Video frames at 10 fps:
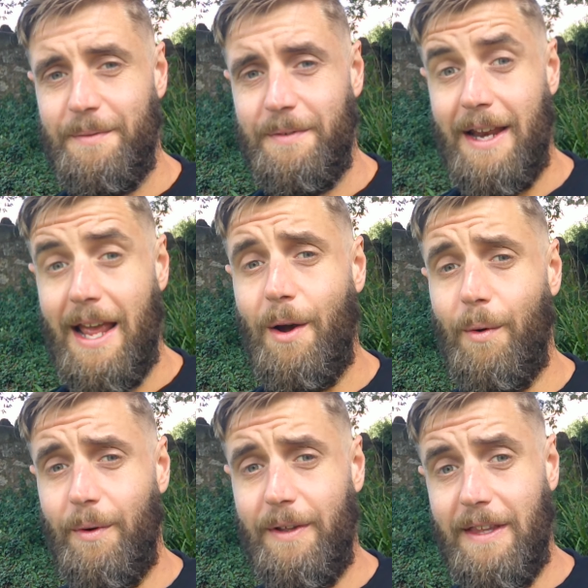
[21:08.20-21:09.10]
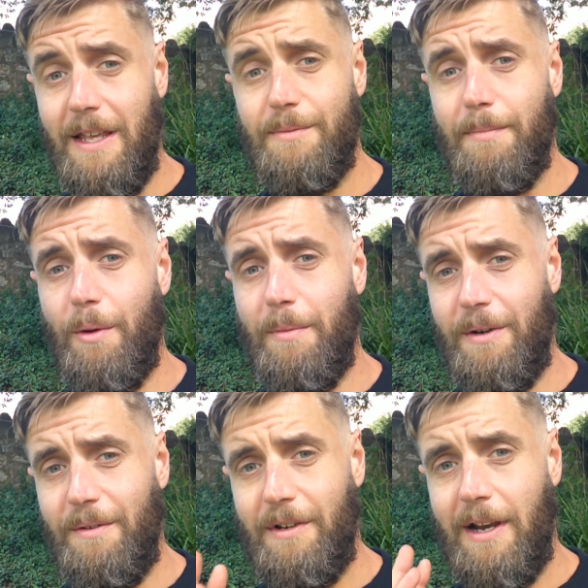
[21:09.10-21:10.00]
now, in this moment,
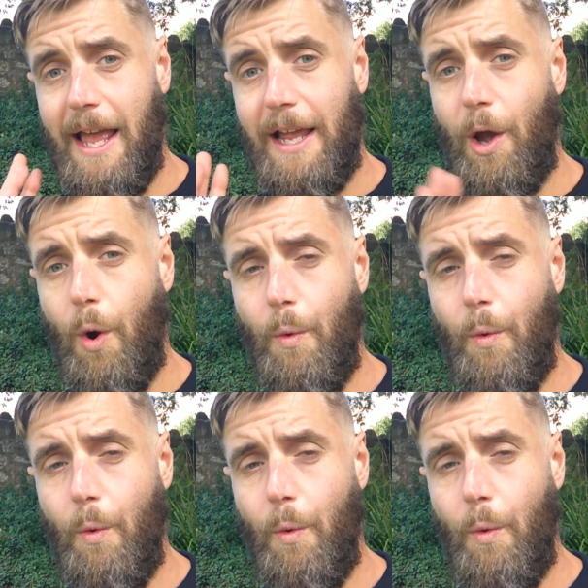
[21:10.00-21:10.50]
let go.